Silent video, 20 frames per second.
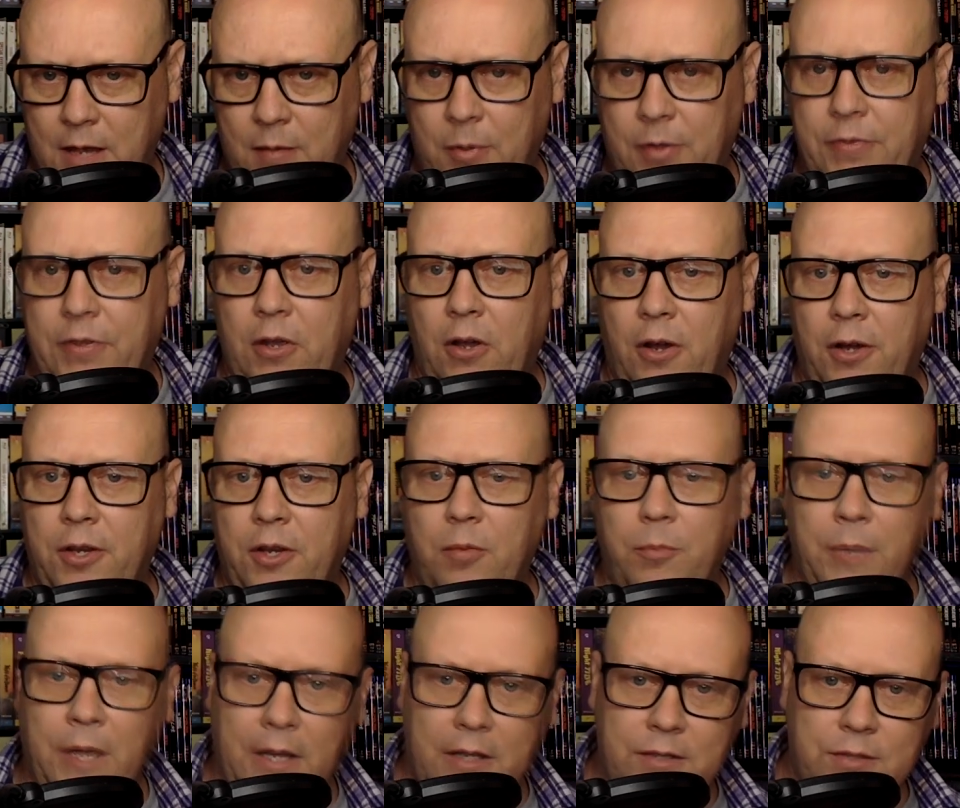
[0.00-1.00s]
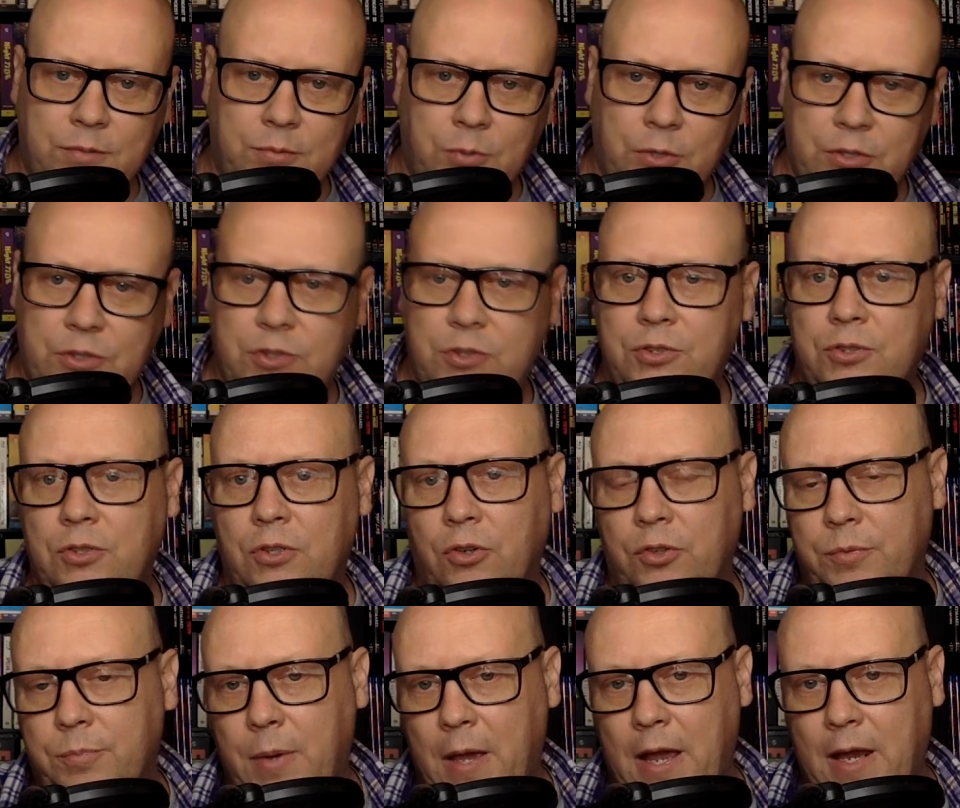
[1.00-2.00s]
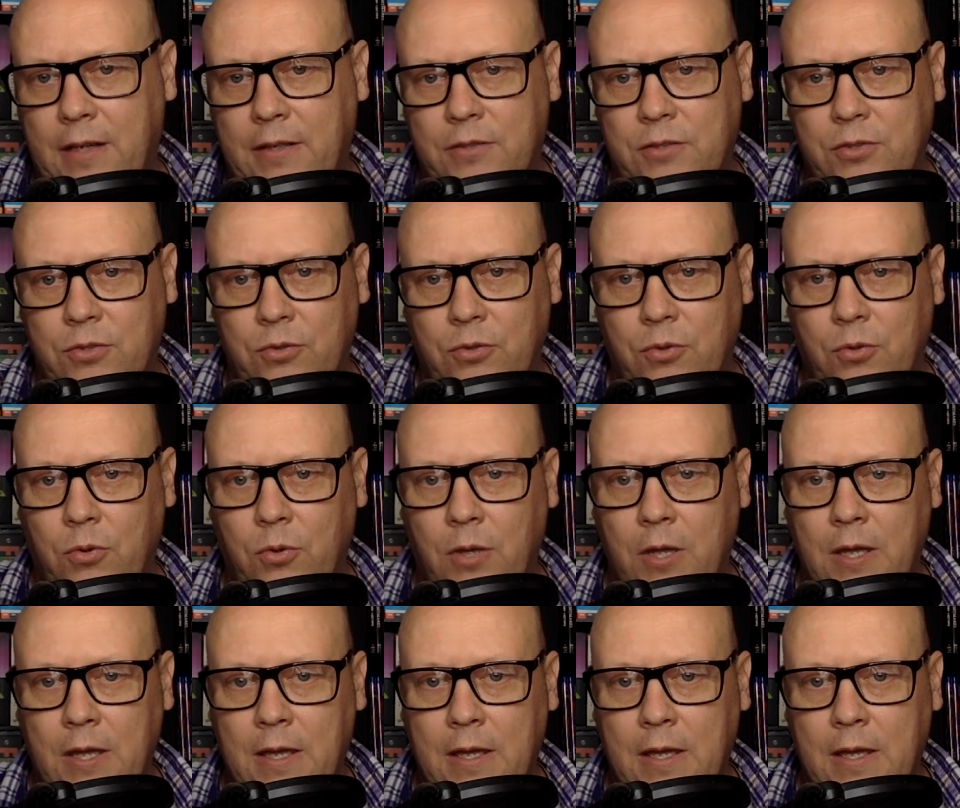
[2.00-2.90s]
about the audio mix, which goes back to